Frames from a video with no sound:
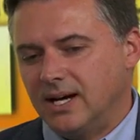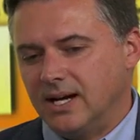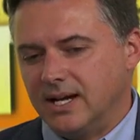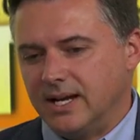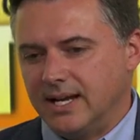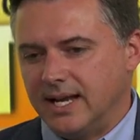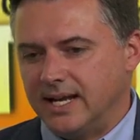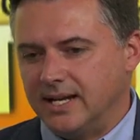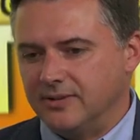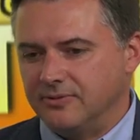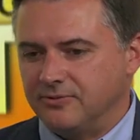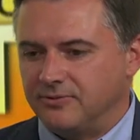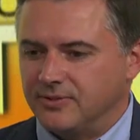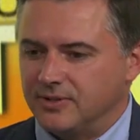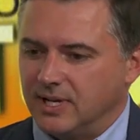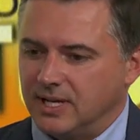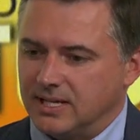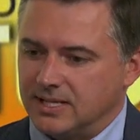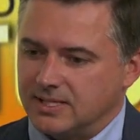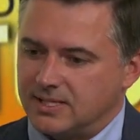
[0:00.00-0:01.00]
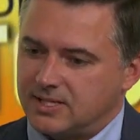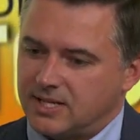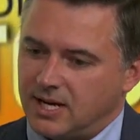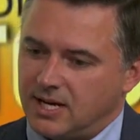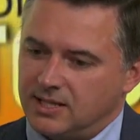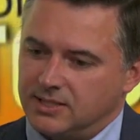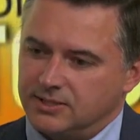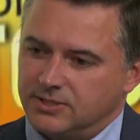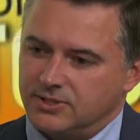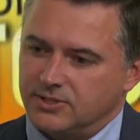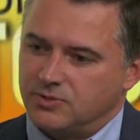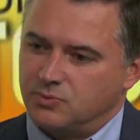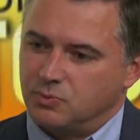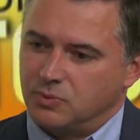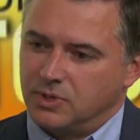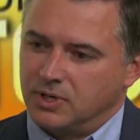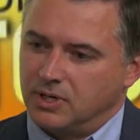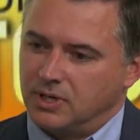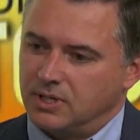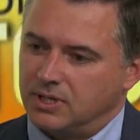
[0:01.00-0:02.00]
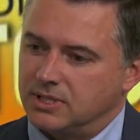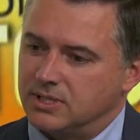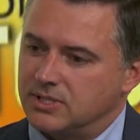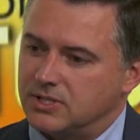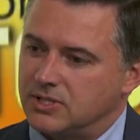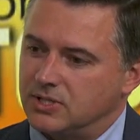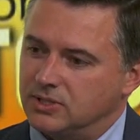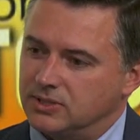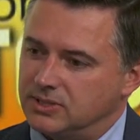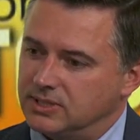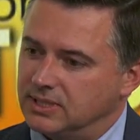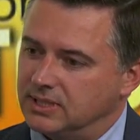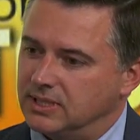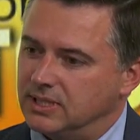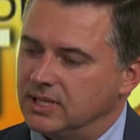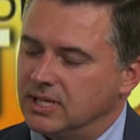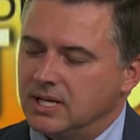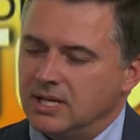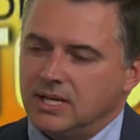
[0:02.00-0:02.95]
Native scholars were consulted